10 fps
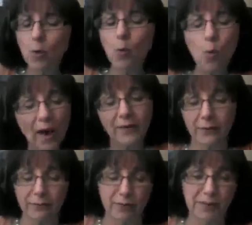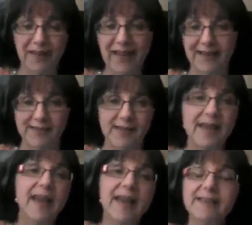has a wonderful place.
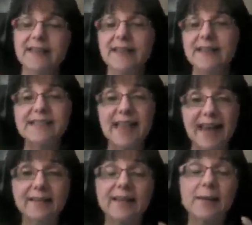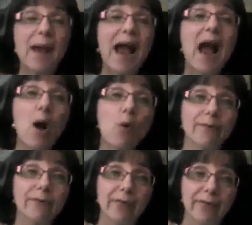It's an insanely
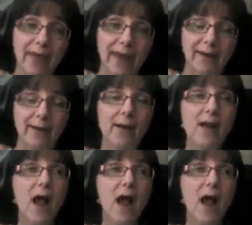powerful thing.